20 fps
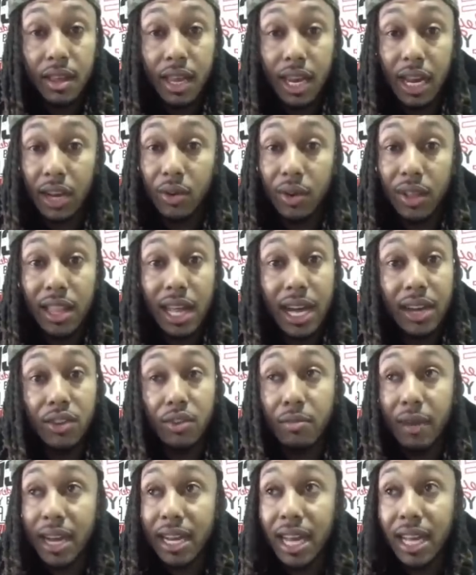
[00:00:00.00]
And I know a lot of
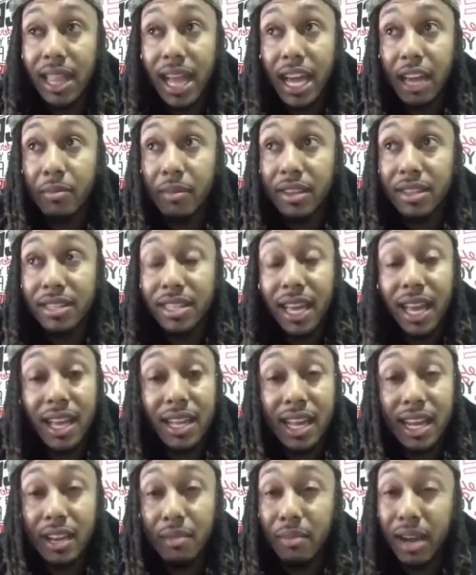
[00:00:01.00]
you might not like me saying that.